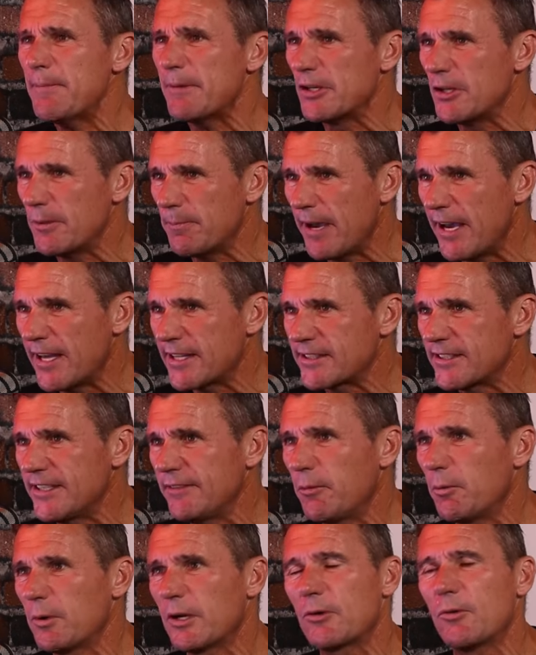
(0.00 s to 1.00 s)
Your paths never
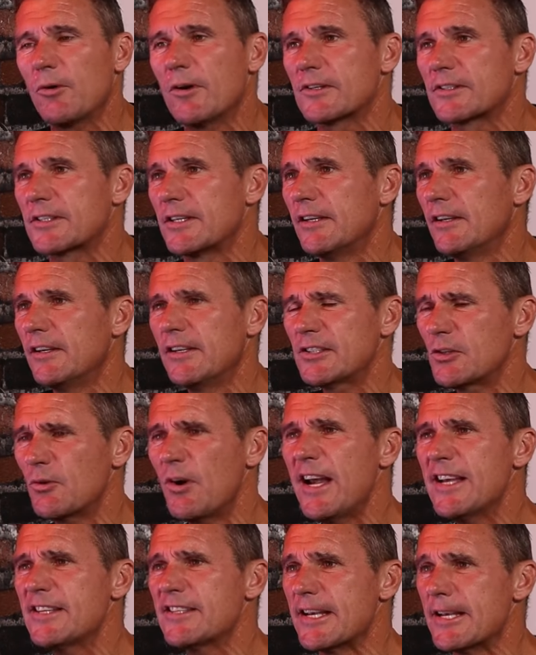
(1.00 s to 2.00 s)
would have crossed. One in a billion. It's yeah.
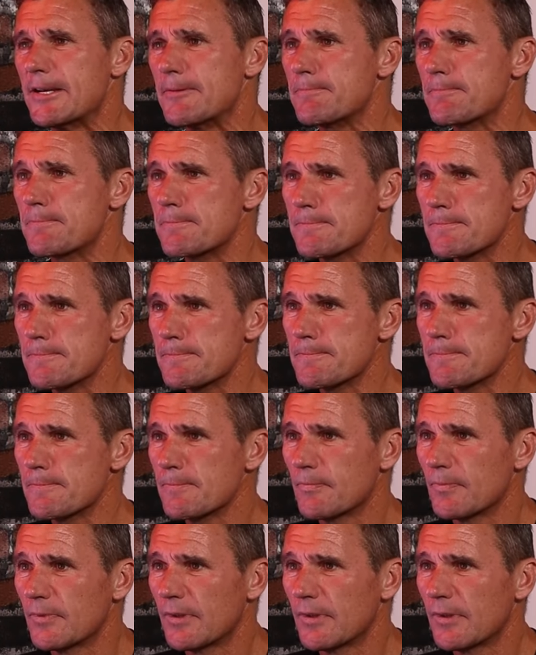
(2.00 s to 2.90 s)
crazy. Yeah, yeah. I